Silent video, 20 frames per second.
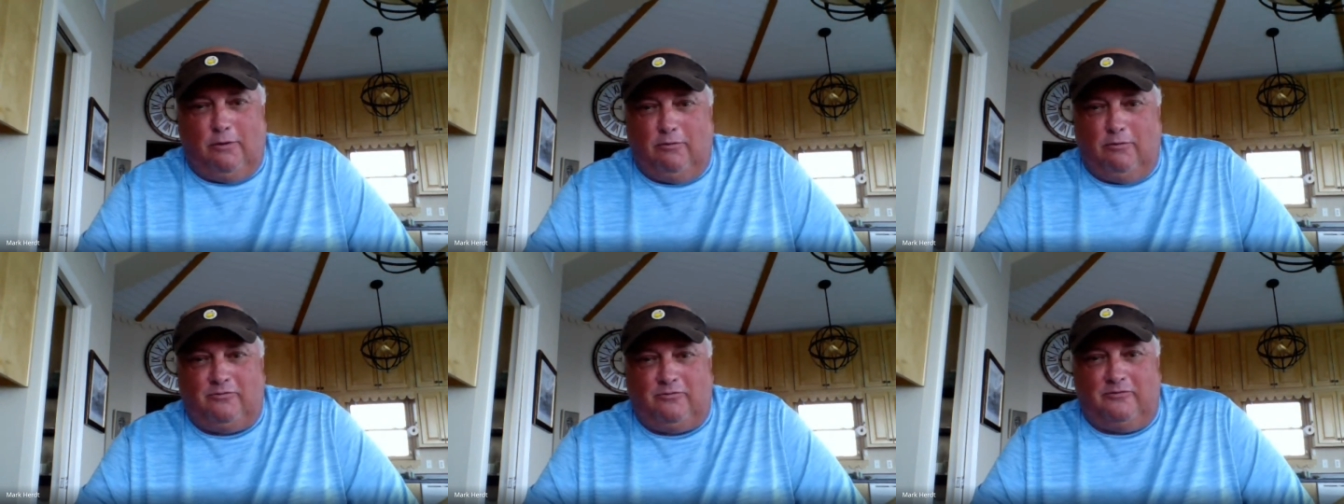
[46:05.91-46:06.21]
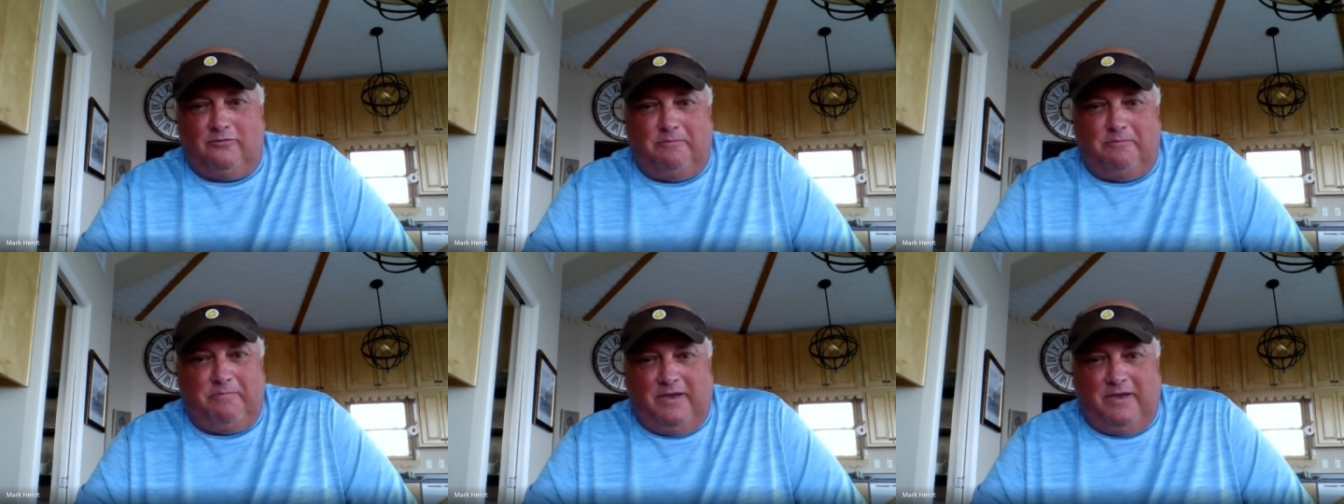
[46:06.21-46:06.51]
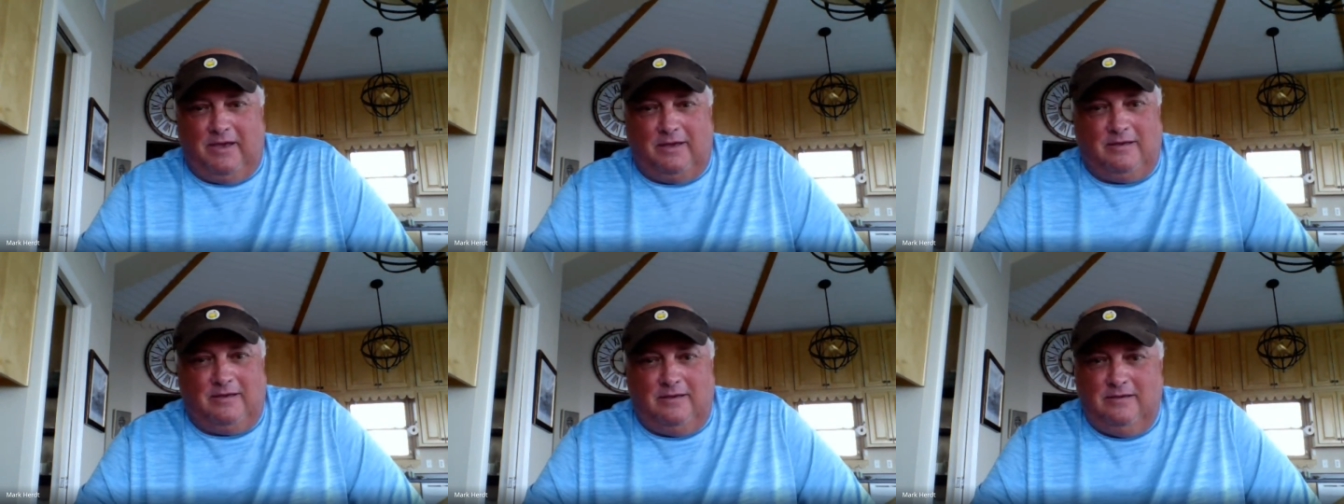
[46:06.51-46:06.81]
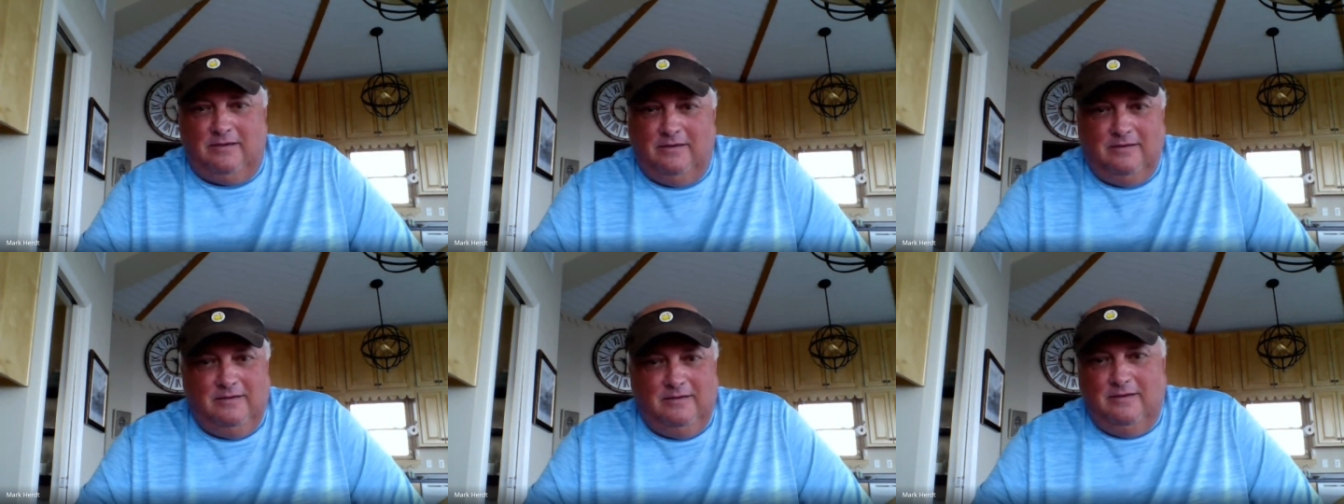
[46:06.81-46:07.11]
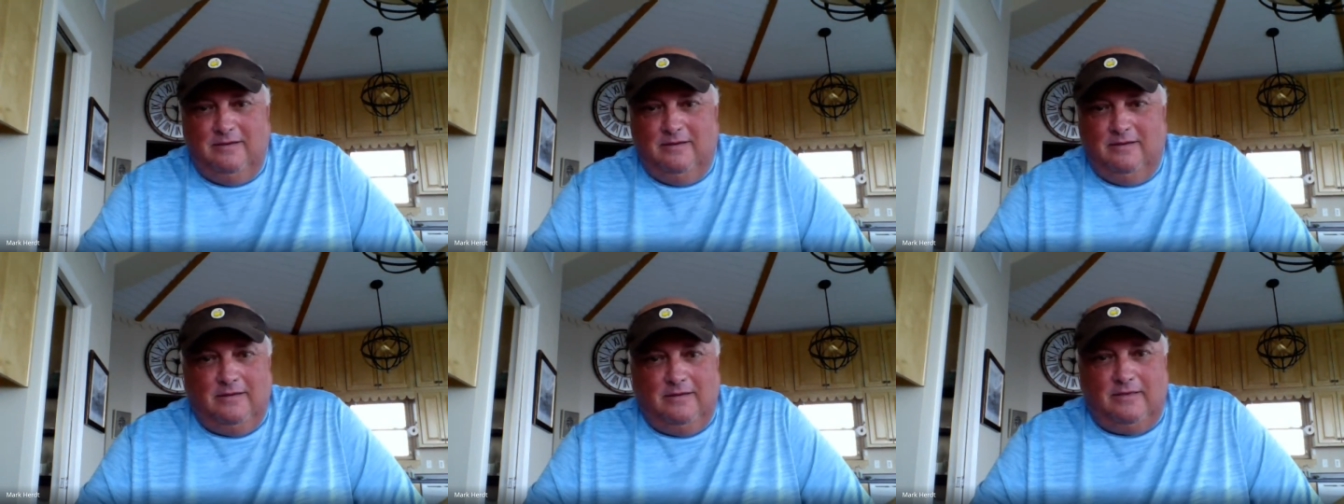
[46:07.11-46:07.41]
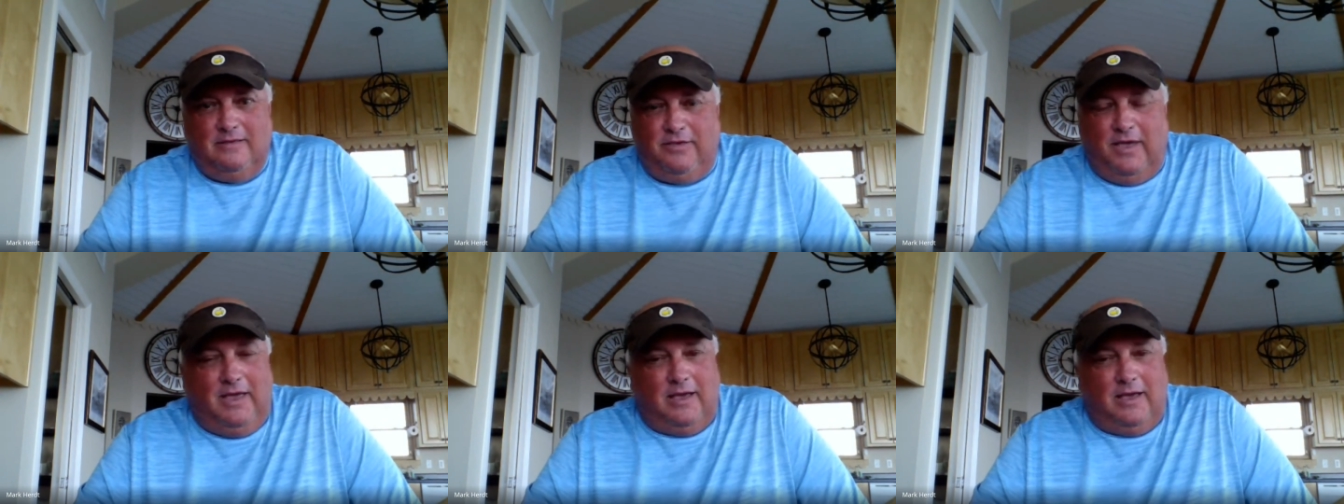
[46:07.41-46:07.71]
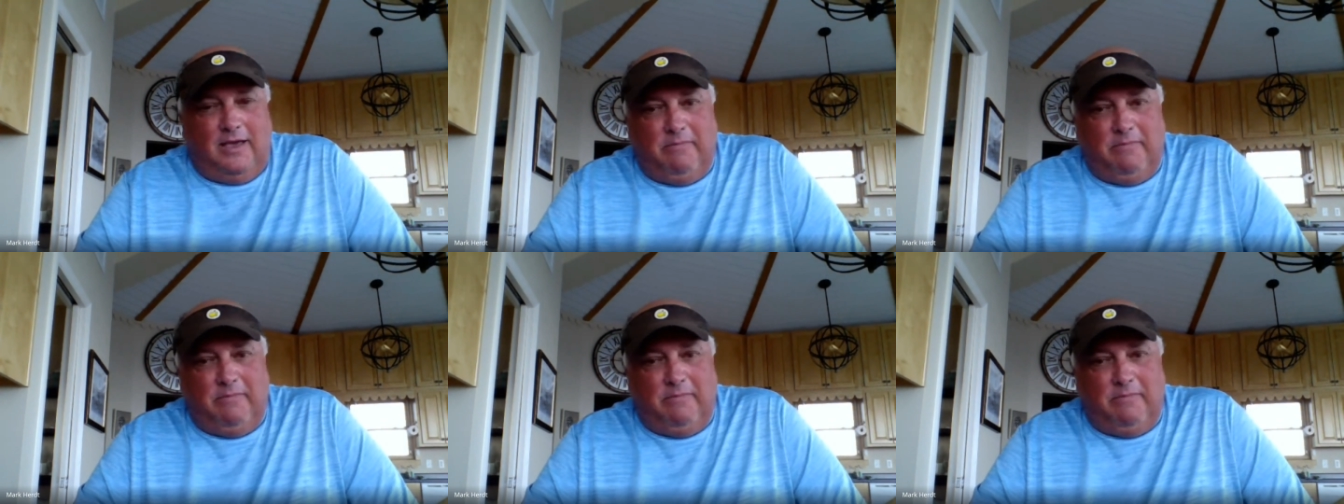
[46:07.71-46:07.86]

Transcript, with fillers: which was a big thing.